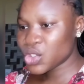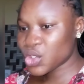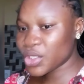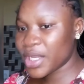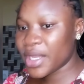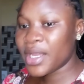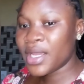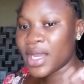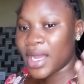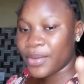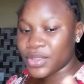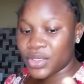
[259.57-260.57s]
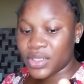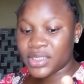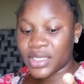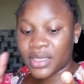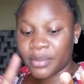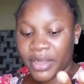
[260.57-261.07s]
So yeah, I was always
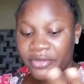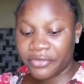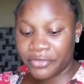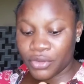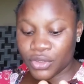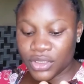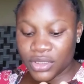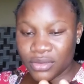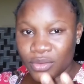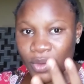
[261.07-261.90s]
taking my fruits.